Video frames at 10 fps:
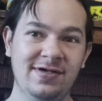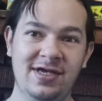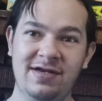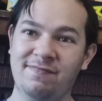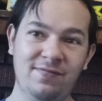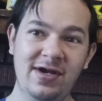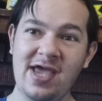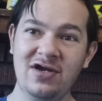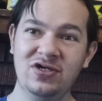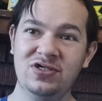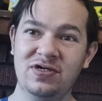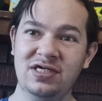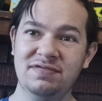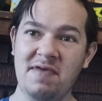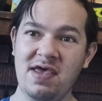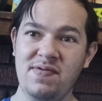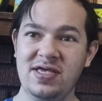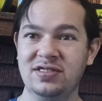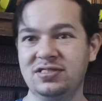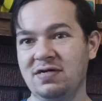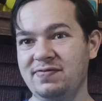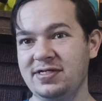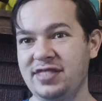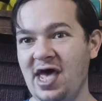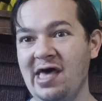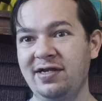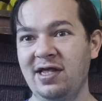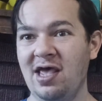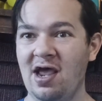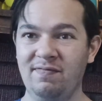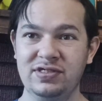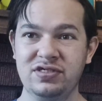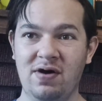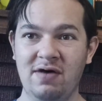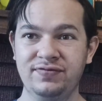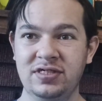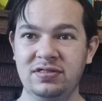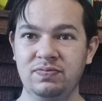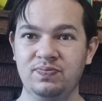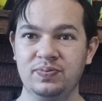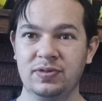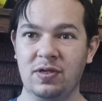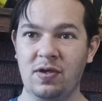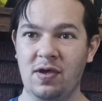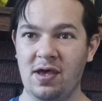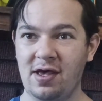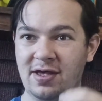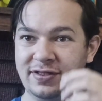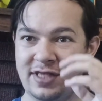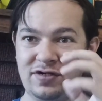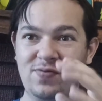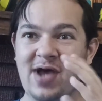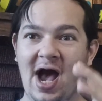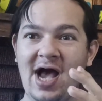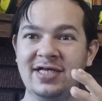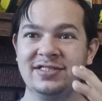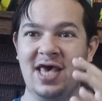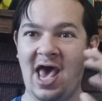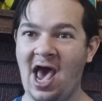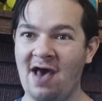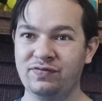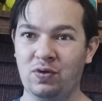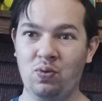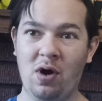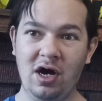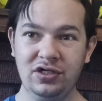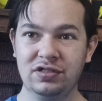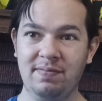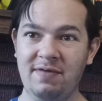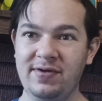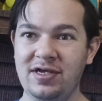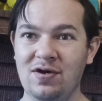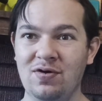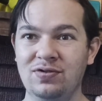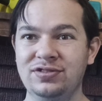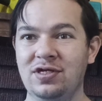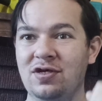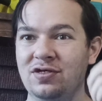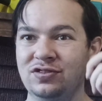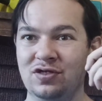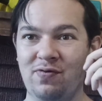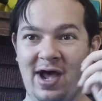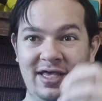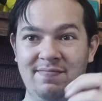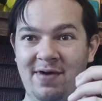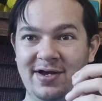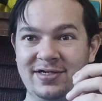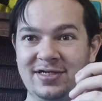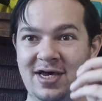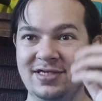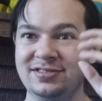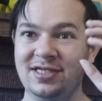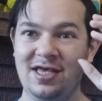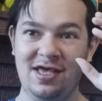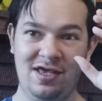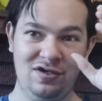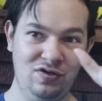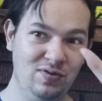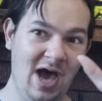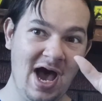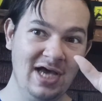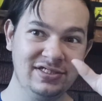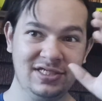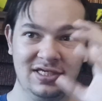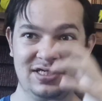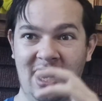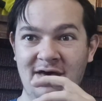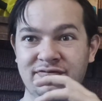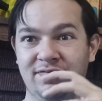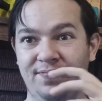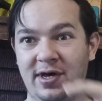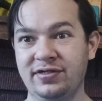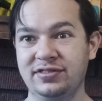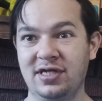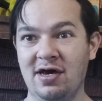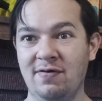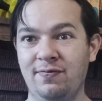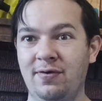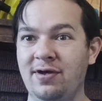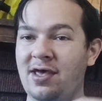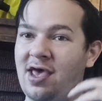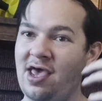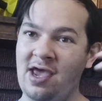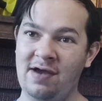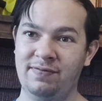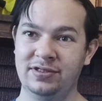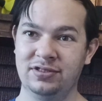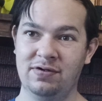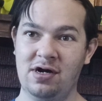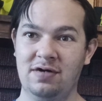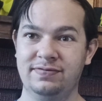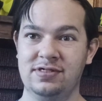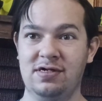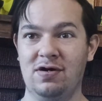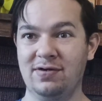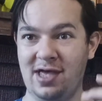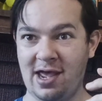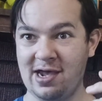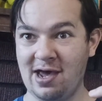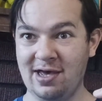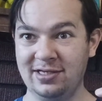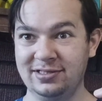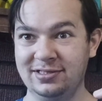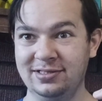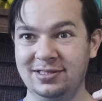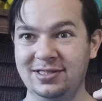getting free energy drinks maybe and stuff like that every so often, then you guys have to watch my videos so I get monetized and you guys get to have some fun stuff every so often. Okay, guys?